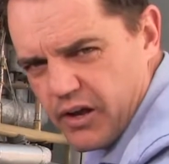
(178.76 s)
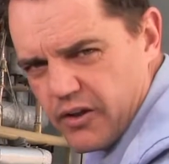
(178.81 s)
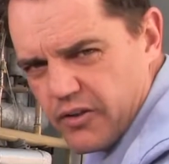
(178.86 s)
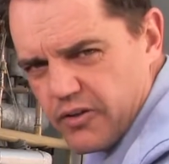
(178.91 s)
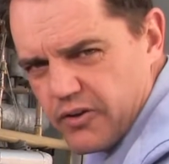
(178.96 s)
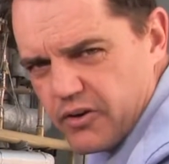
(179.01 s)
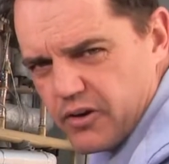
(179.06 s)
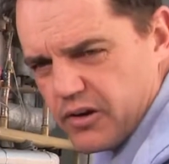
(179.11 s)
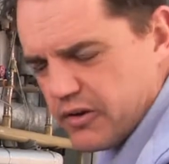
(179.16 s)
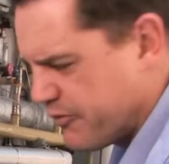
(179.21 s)

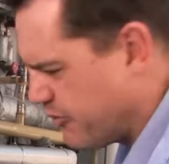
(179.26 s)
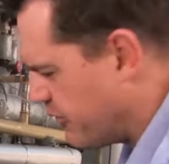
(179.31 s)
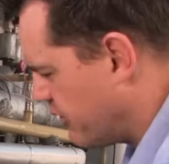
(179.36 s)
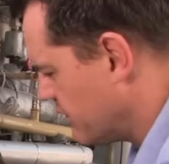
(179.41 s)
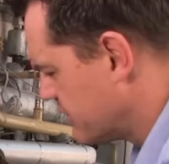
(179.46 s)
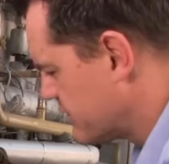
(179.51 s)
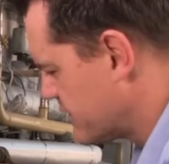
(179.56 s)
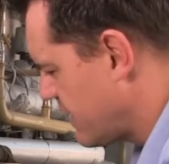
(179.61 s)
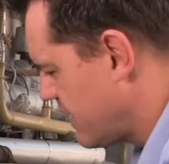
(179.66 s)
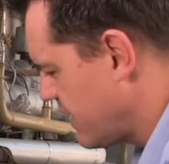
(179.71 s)
through the
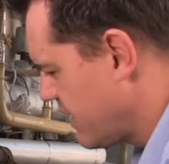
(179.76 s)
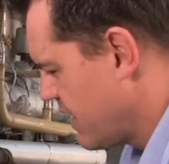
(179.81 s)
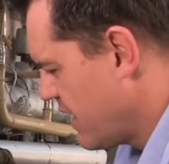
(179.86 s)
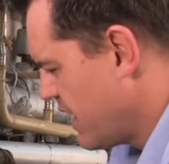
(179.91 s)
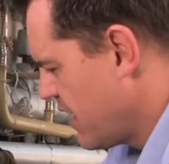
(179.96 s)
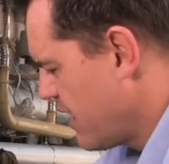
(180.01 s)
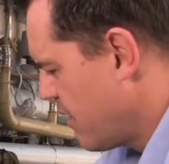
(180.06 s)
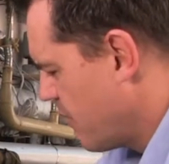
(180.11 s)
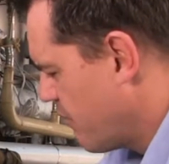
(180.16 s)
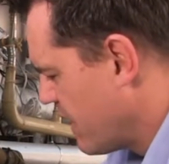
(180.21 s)
filter,
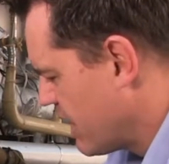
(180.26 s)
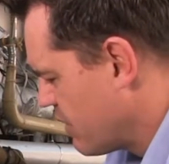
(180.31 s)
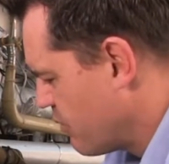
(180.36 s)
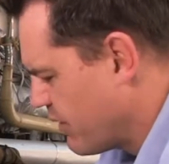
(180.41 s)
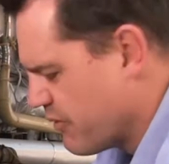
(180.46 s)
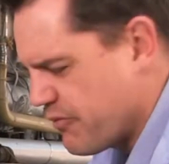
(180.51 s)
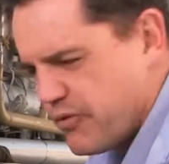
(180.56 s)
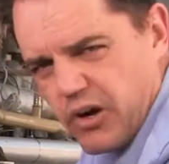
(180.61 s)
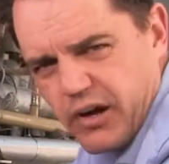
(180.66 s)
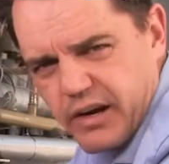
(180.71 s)
but
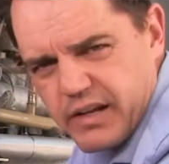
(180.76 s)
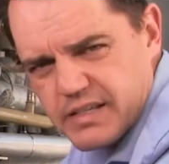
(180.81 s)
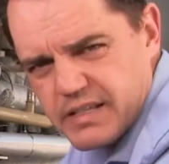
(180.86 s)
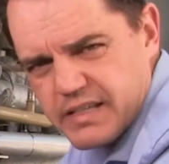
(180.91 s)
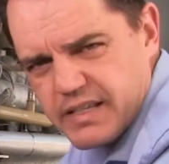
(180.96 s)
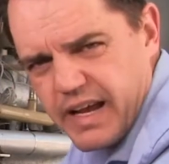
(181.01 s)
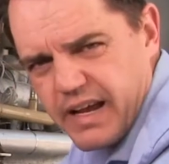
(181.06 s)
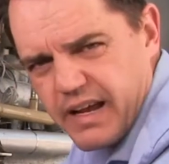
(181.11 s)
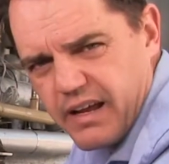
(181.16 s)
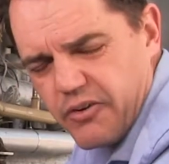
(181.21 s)
we've got a
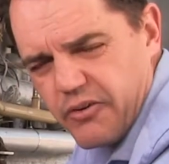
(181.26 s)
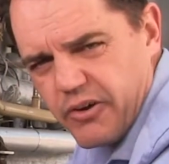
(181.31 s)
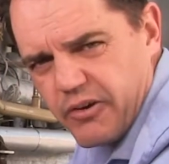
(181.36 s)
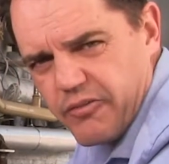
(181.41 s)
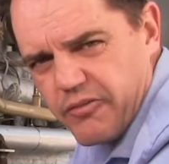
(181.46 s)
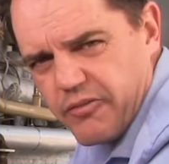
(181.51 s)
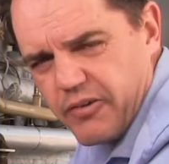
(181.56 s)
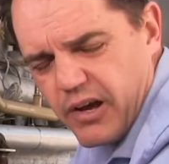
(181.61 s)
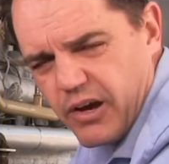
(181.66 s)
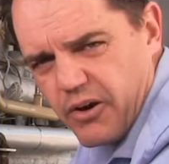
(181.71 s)
secondary
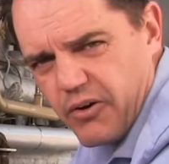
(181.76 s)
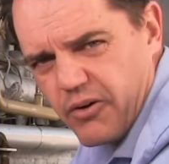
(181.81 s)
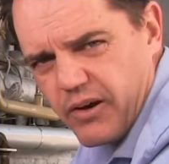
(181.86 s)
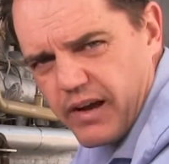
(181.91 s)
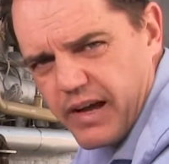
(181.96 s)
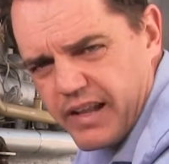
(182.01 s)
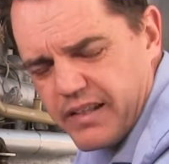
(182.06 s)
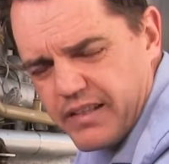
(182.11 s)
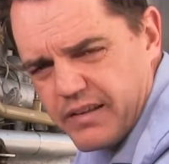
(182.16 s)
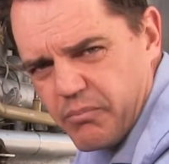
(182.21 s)

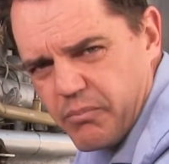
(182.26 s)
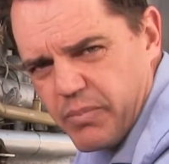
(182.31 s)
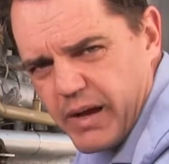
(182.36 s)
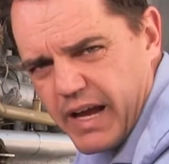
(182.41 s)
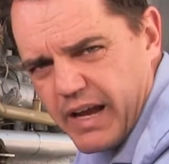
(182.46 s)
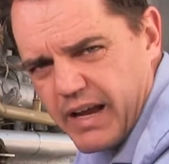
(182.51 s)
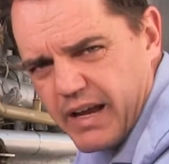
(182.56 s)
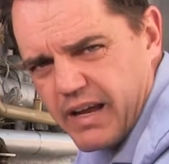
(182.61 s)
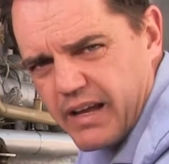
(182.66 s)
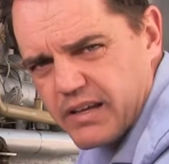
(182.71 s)
flow at the
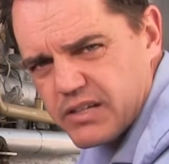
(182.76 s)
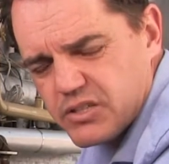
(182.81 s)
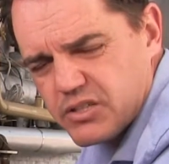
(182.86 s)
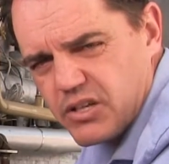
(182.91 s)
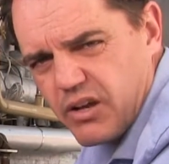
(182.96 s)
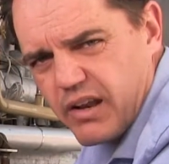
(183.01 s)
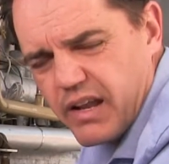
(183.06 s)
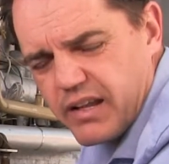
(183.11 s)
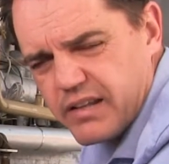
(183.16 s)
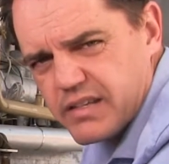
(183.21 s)
back
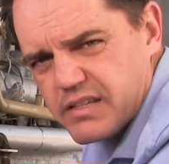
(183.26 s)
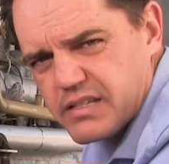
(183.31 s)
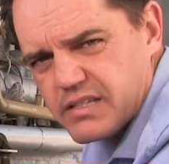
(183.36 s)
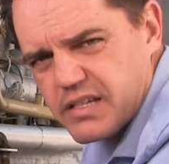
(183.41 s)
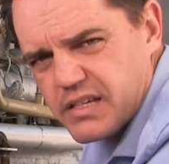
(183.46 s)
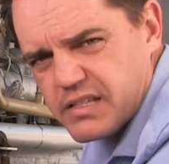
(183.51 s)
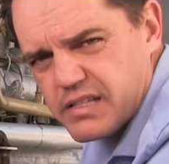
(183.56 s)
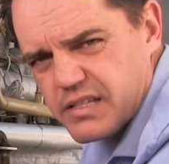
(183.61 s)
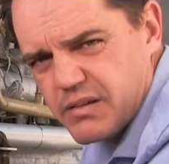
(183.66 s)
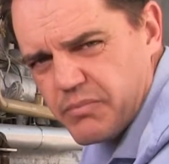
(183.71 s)
so that the
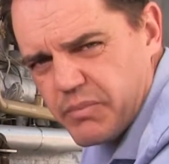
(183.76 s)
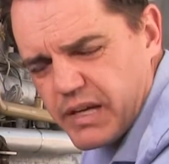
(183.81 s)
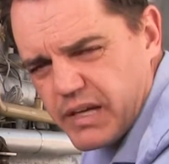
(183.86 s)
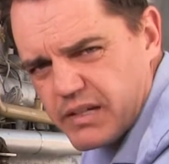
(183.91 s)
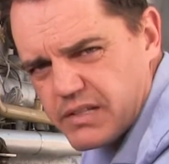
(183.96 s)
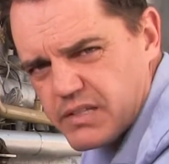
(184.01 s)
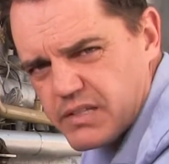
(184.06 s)
system can